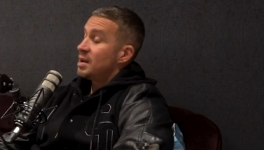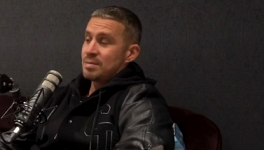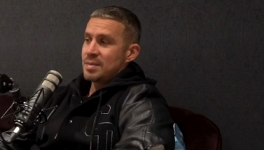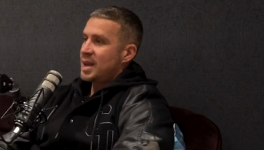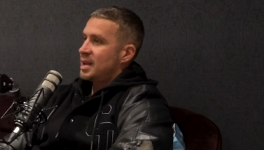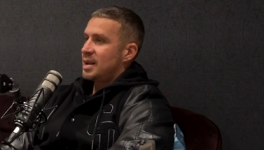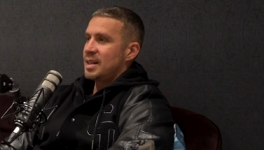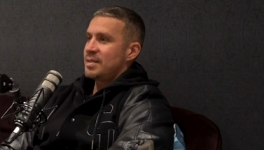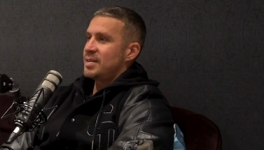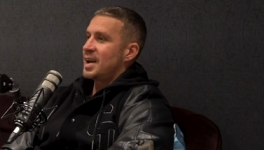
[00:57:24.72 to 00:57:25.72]
Mate, I
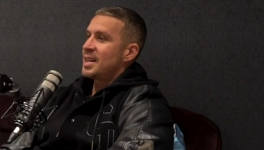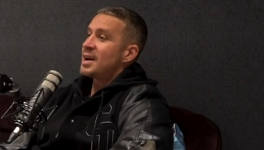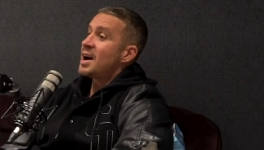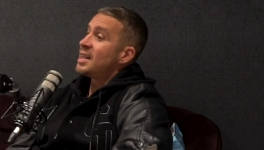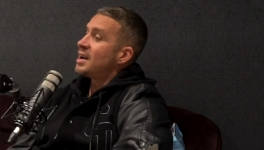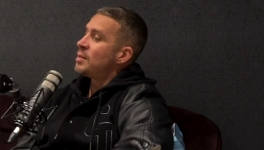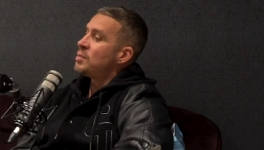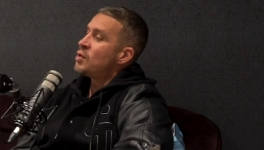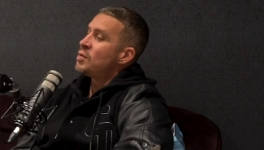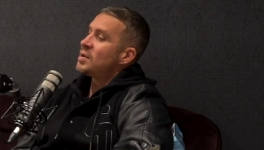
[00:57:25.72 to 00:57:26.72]
love it. I like. I, I
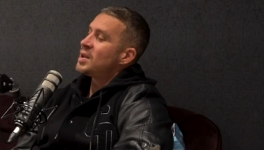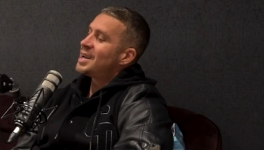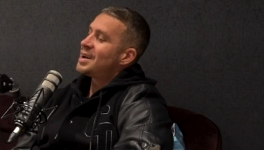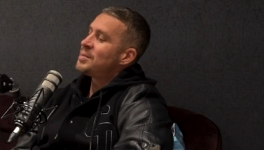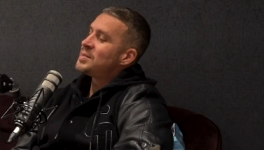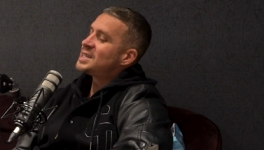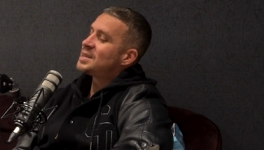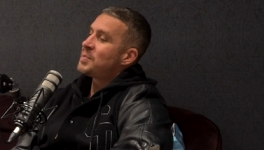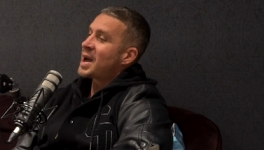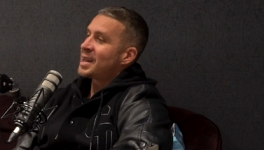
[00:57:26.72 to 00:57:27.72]
more. I miss
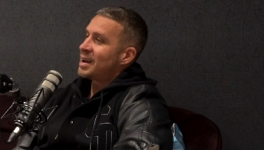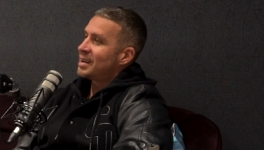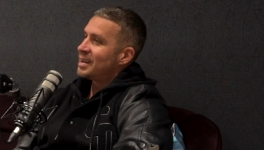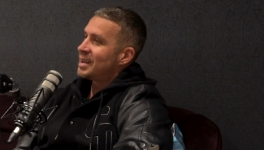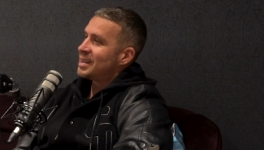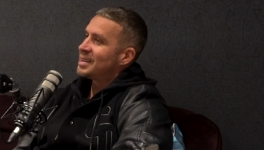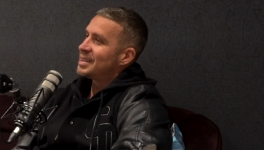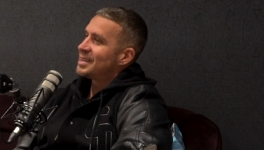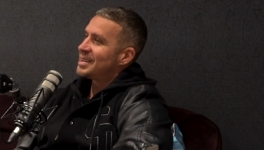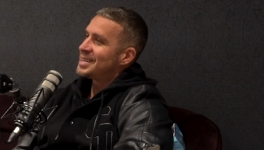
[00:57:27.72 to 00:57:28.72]
the banter and the,
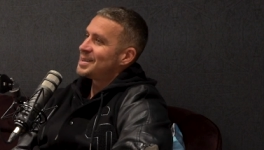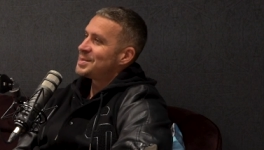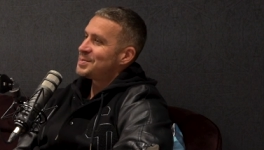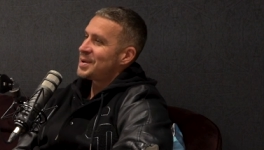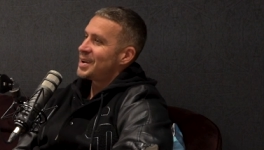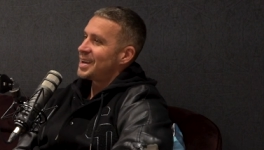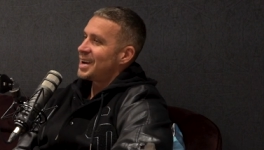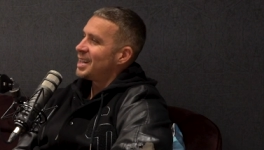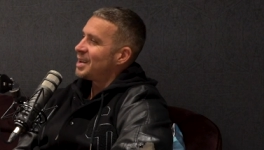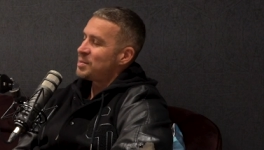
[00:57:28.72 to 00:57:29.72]
the team spirit.
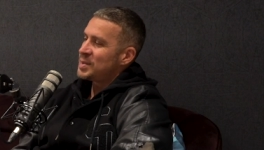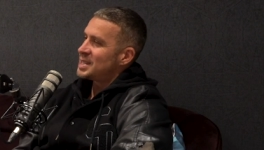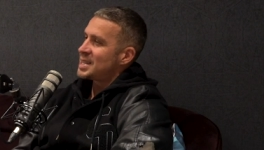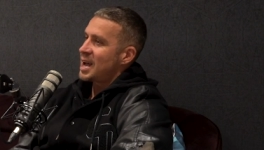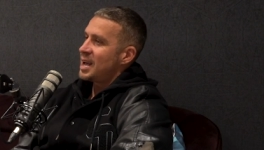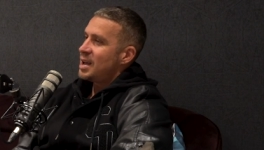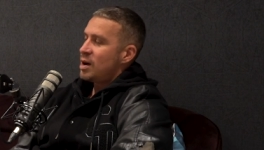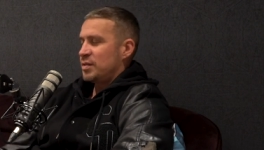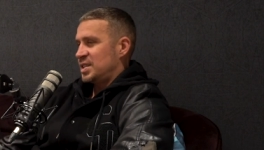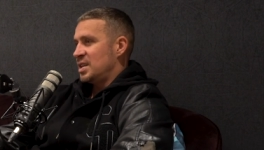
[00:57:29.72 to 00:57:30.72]
Yeah. I, I, miss that.
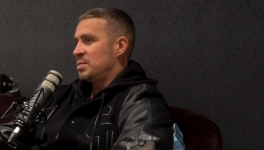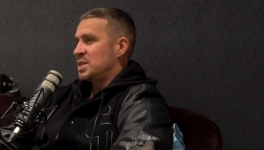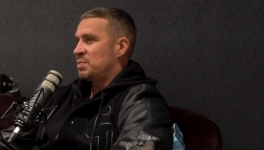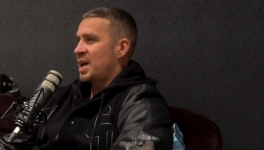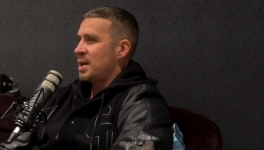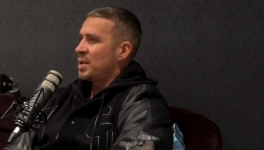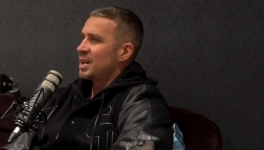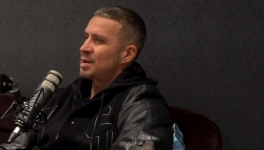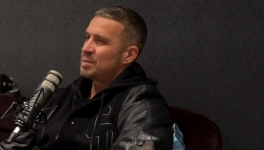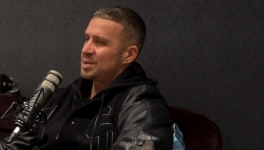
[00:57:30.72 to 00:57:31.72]
Obviously, you miss playing, but I
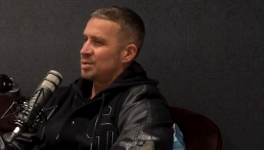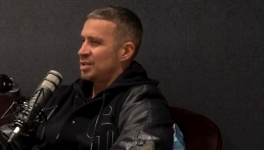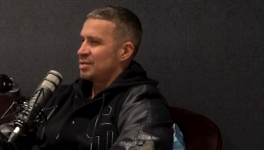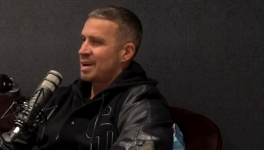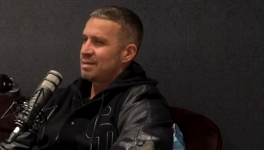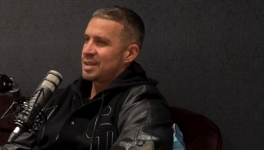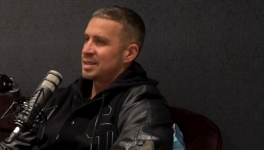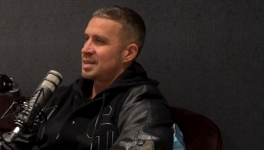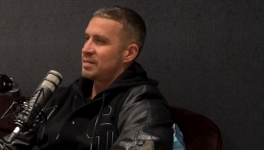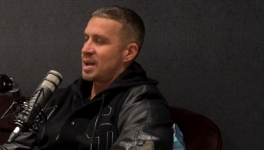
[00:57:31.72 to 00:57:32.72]
don't miss all the traveling and
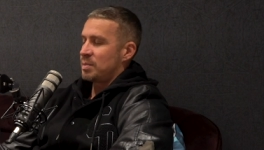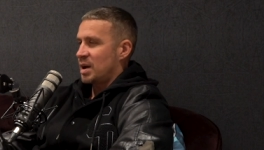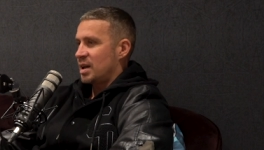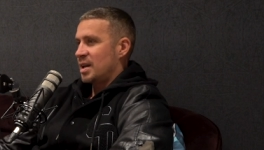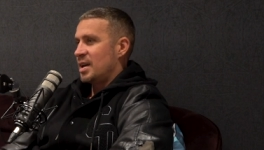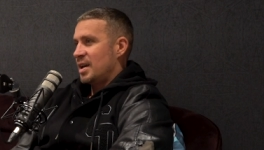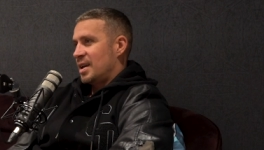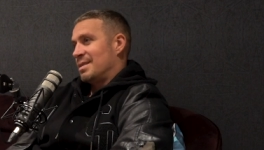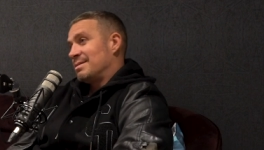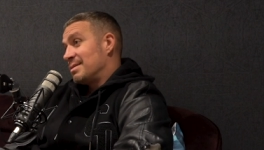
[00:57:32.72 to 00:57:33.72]
stuff like that. But
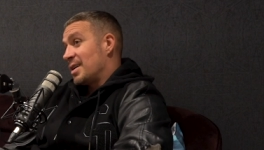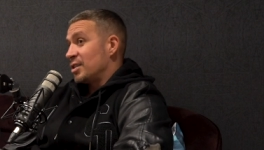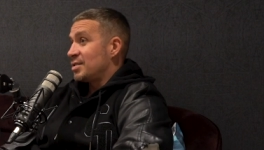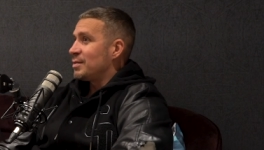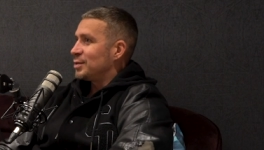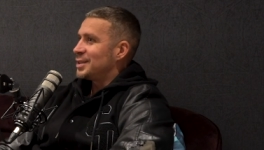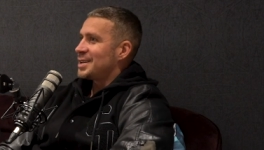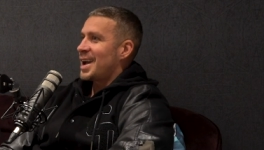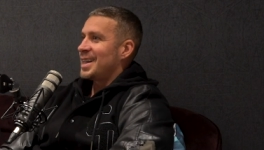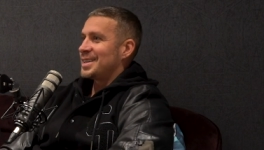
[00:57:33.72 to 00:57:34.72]
I travel to
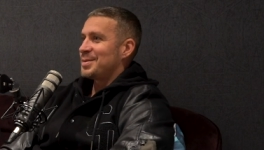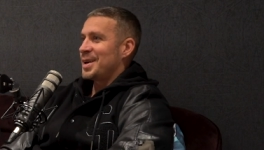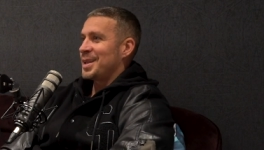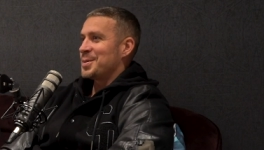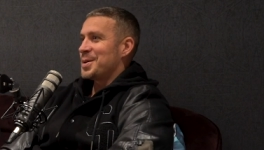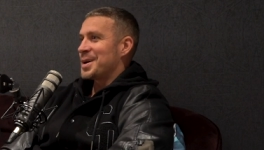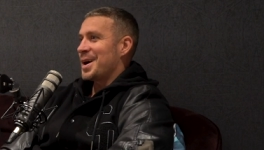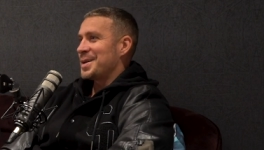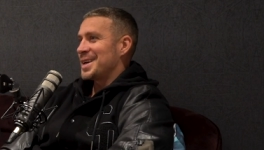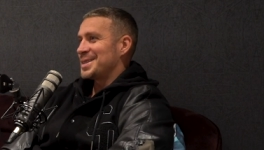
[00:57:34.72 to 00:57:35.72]
Thailand to play in the World
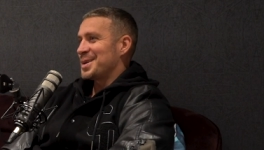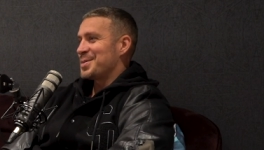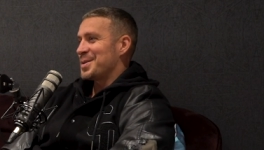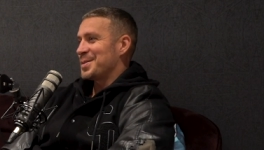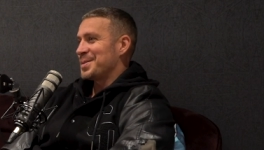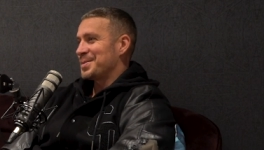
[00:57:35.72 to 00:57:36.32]
Cup. That's not a problem.